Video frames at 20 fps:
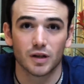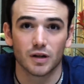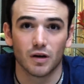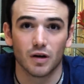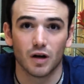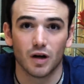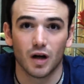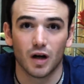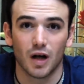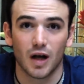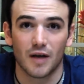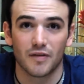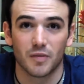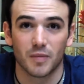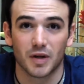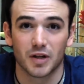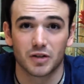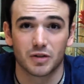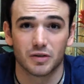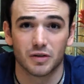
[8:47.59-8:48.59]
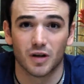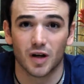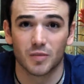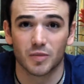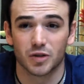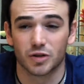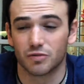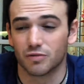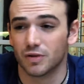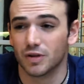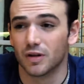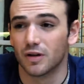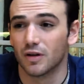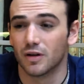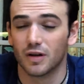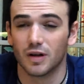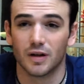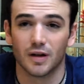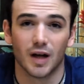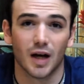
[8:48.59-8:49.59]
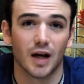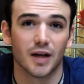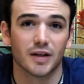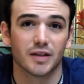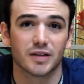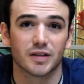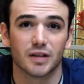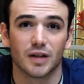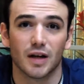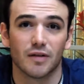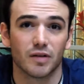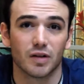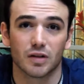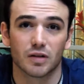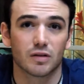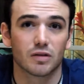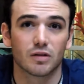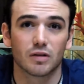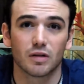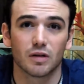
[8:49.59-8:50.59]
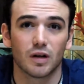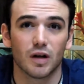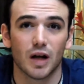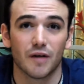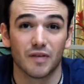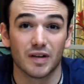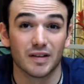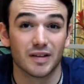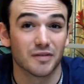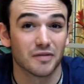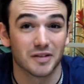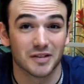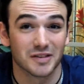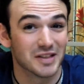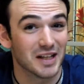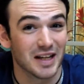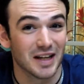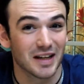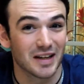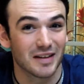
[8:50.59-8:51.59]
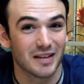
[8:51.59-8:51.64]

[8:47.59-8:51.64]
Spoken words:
So I have to make sure I'm just real and honest in every different take.